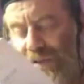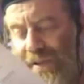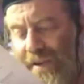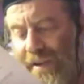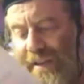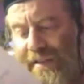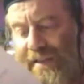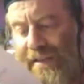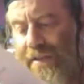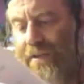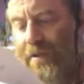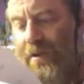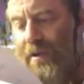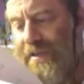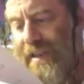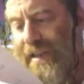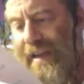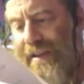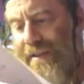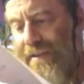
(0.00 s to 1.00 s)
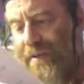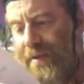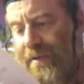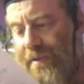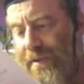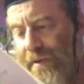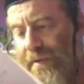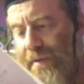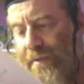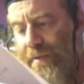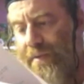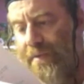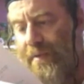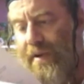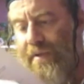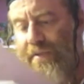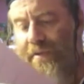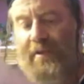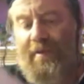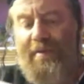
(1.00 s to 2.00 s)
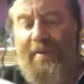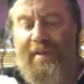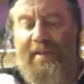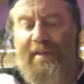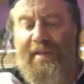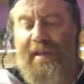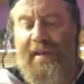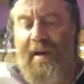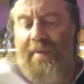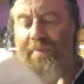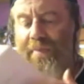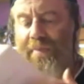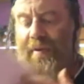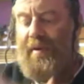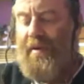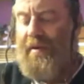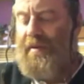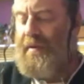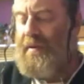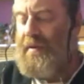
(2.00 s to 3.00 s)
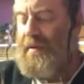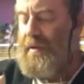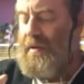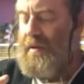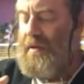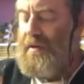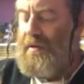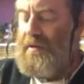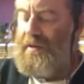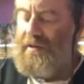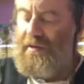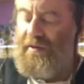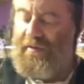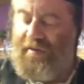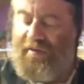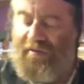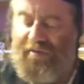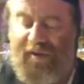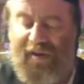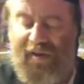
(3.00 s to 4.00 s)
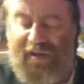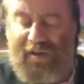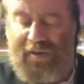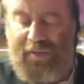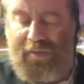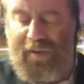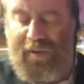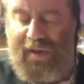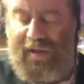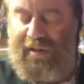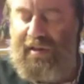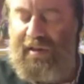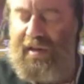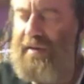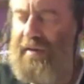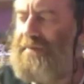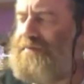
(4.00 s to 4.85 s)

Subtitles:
so it's gloss. I don't know. Well, so we stop. So we finish with